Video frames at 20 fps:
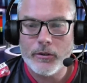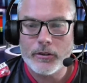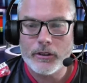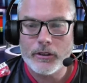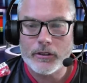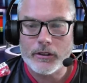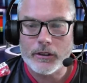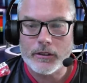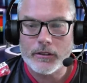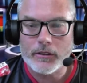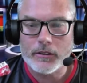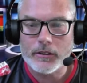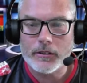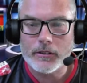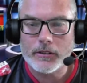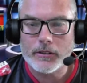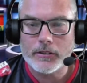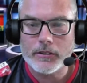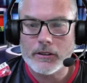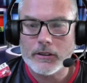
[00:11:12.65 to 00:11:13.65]
da, da, da,
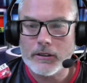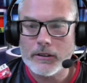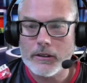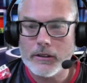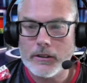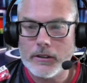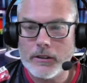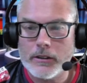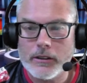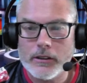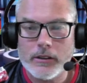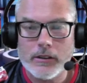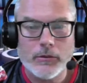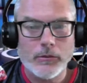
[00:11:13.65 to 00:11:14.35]
da, da.